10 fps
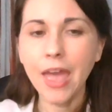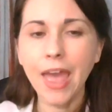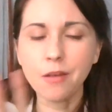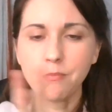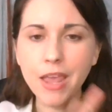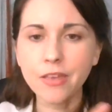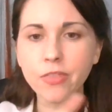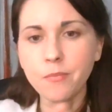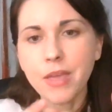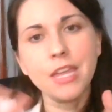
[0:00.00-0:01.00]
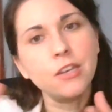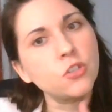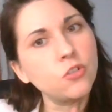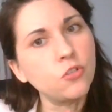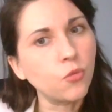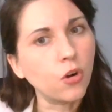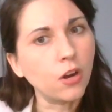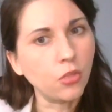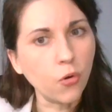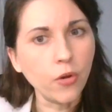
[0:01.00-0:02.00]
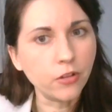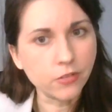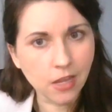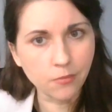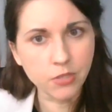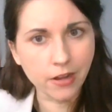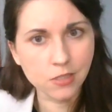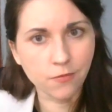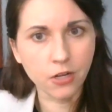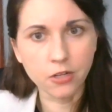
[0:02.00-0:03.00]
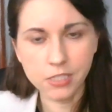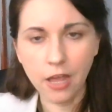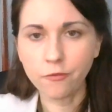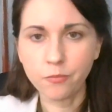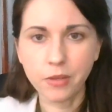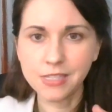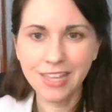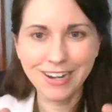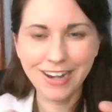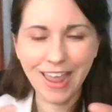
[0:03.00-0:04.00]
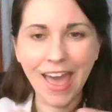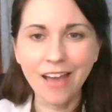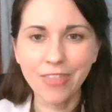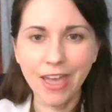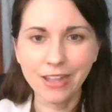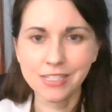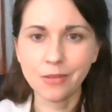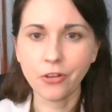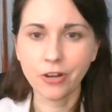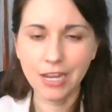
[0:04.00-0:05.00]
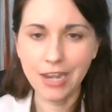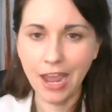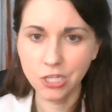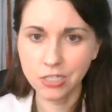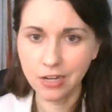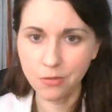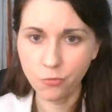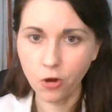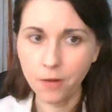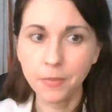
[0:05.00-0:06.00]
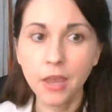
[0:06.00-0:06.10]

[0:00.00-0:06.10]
and make them into more loyal subjects for yourself because they didn't have that similar connection anymore.